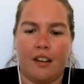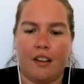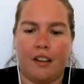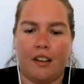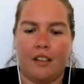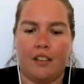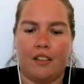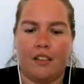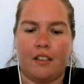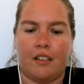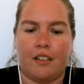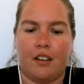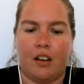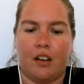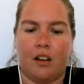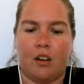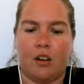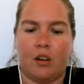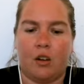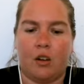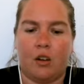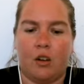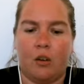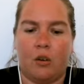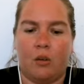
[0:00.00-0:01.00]

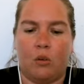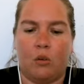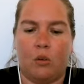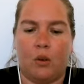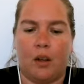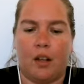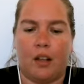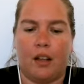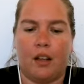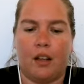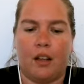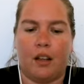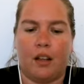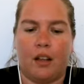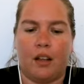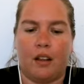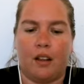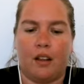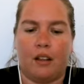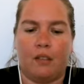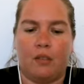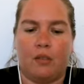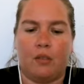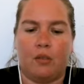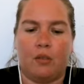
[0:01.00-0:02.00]
so
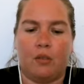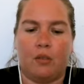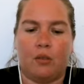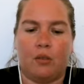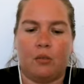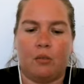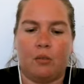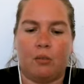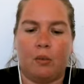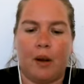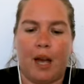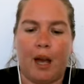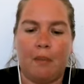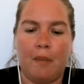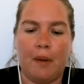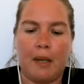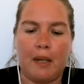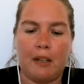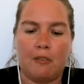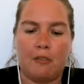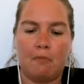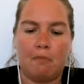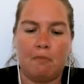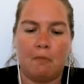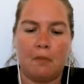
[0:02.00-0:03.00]

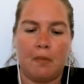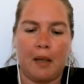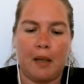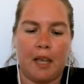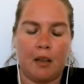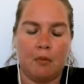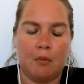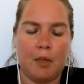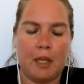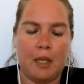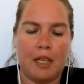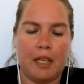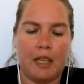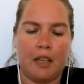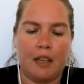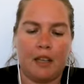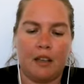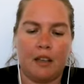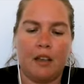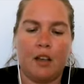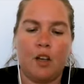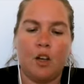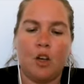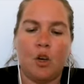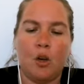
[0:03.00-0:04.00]
rabbits
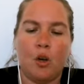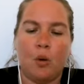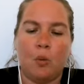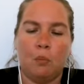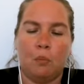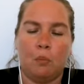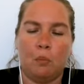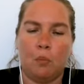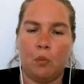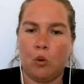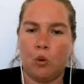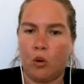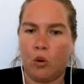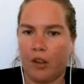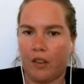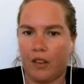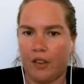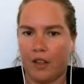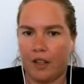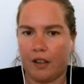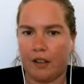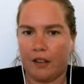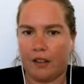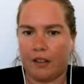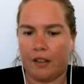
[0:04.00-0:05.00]
maybe more
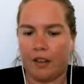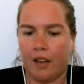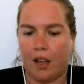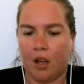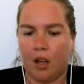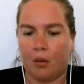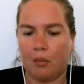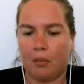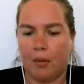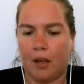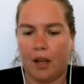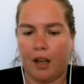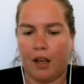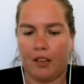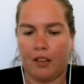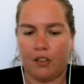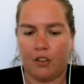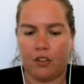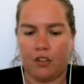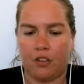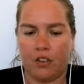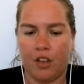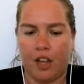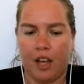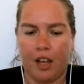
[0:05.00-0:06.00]
than some other
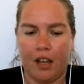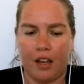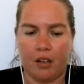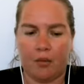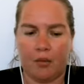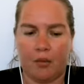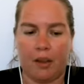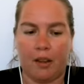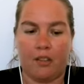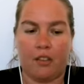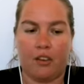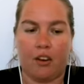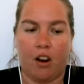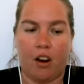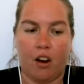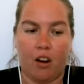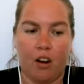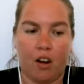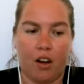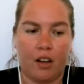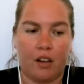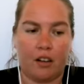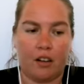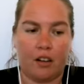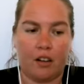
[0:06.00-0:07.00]
signs, because there
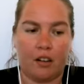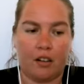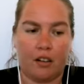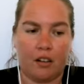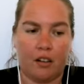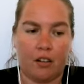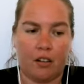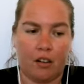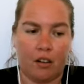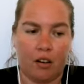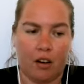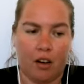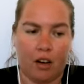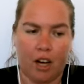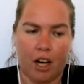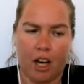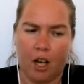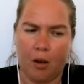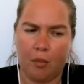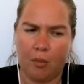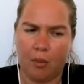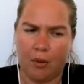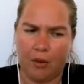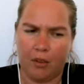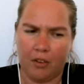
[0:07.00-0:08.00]
are a
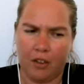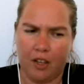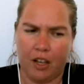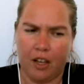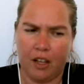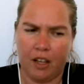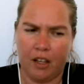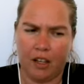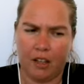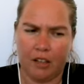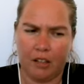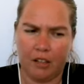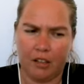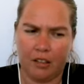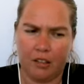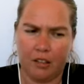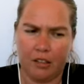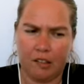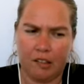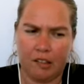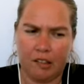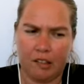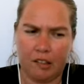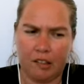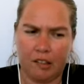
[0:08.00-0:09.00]
couple
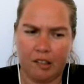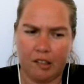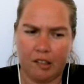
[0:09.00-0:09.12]
signs,